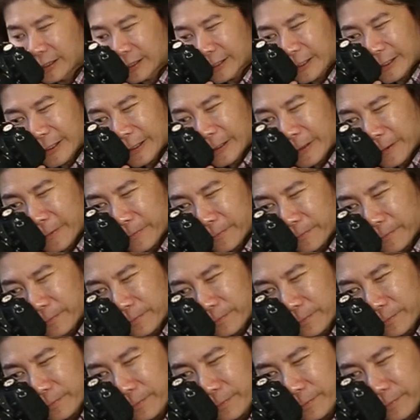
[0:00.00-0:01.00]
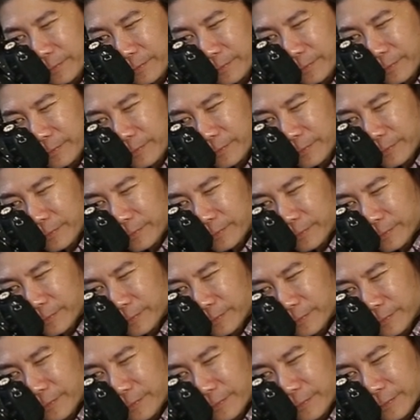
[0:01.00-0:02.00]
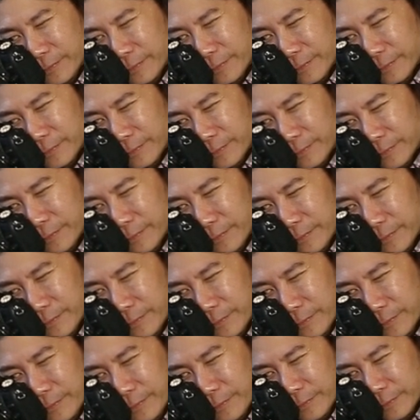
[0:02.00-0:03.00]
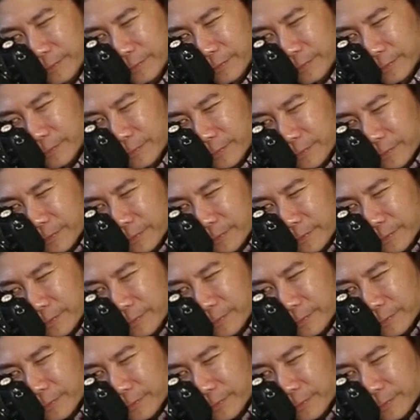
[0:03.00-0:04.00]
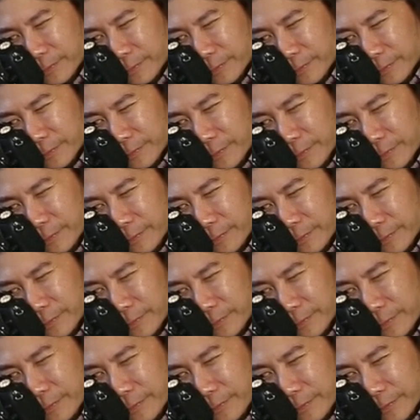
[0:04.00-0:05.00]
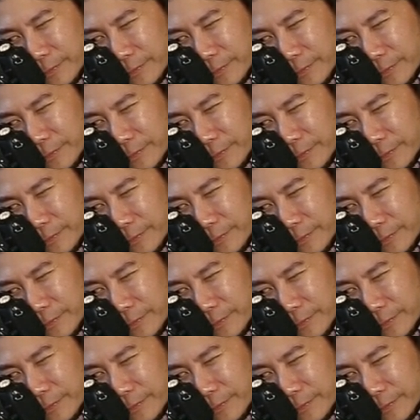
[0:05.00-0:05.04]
Nothing is said.